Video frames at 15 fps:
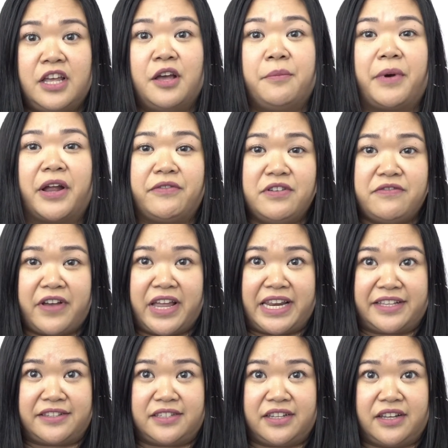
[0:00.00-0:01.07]
By
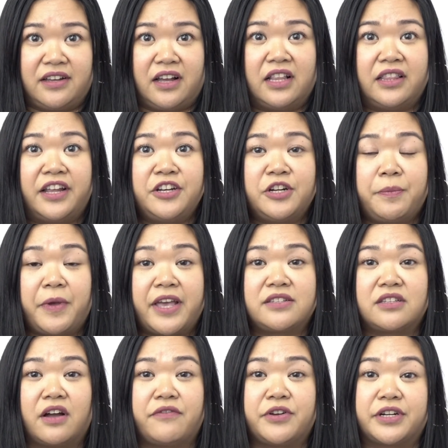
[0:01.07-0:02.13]
refinancing, a lender
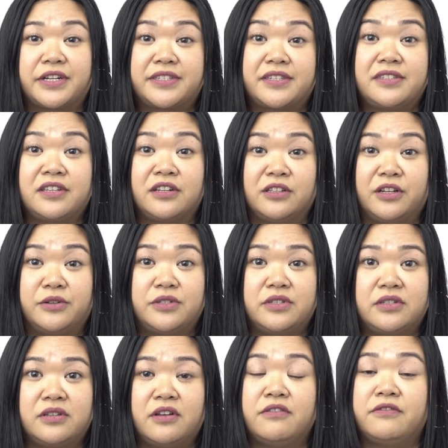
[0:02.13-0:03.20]
pays off your existing
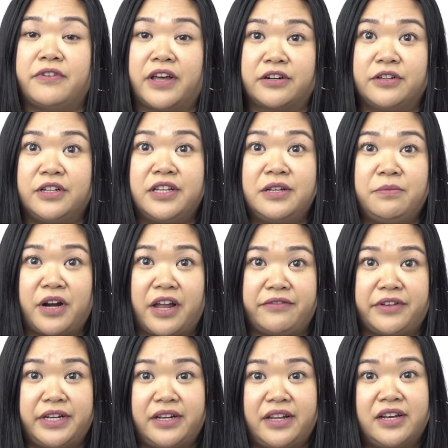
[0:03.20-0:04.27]
loans, federal and
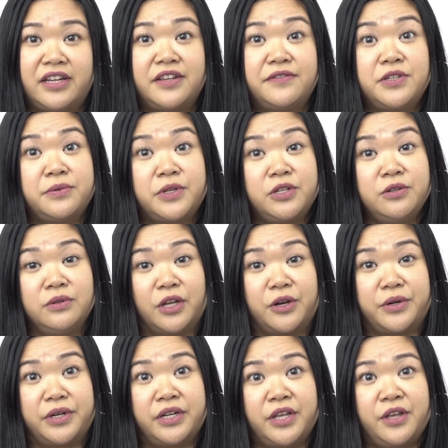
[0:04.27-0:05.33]
private, and gives you a new
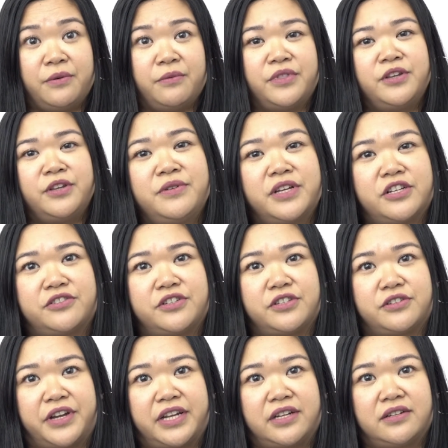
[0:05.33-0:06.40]
loan with
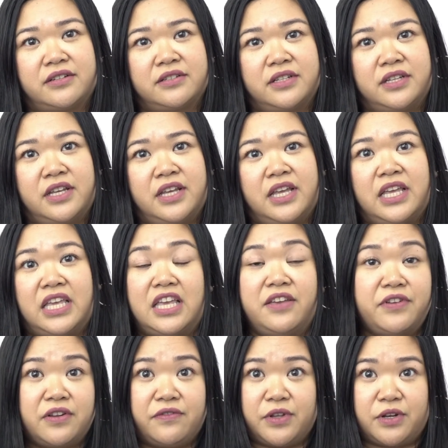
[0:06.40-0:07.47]
interest rate.
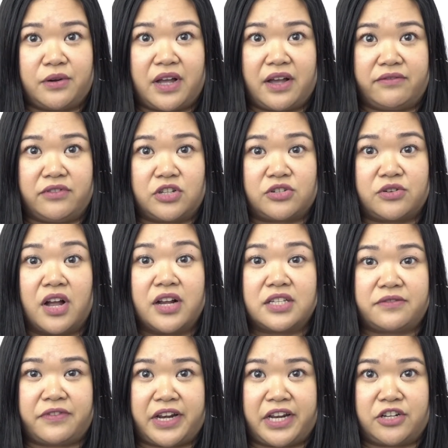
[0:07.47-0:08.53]
Even if you don't have the
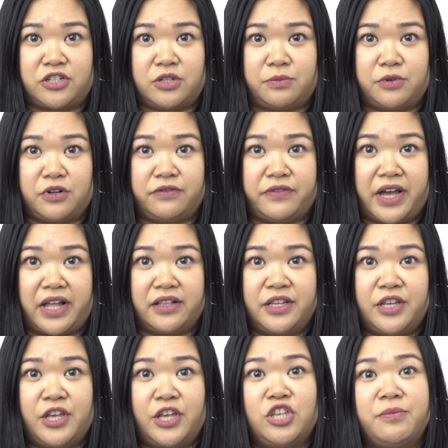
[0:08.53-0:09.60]
strongest financial profile,
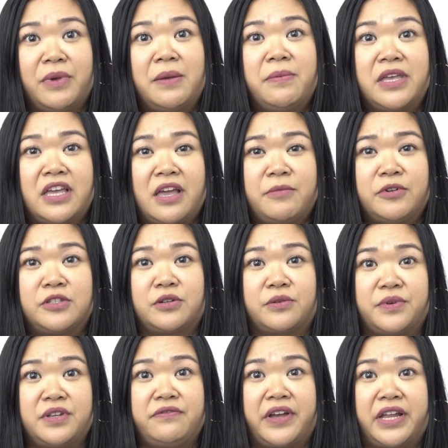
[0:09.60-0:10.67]
you may be able to
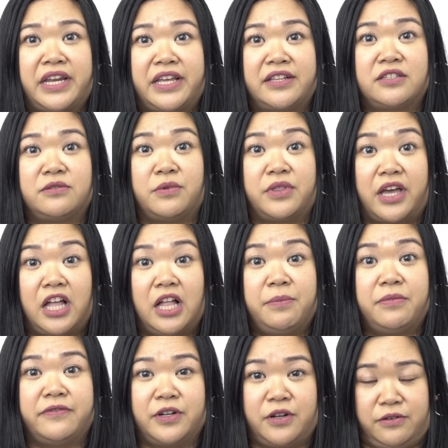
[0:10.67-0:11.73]
refinance with the
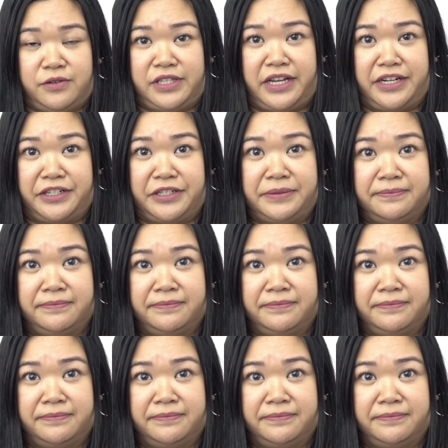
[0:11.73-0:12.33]
help of a cosigner.